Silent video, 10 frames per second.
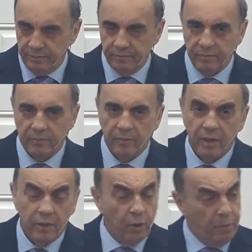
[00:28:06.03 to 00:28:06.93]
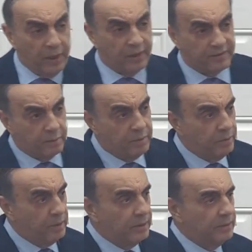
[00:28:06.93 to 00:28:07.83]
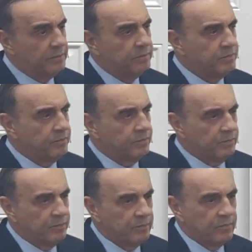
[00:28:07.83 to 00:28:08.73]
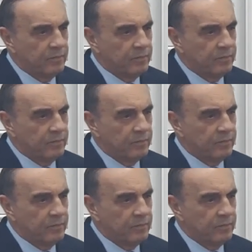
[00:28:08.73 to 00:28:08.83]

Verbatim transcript: as a gift a Bible, and I picked up this Bible.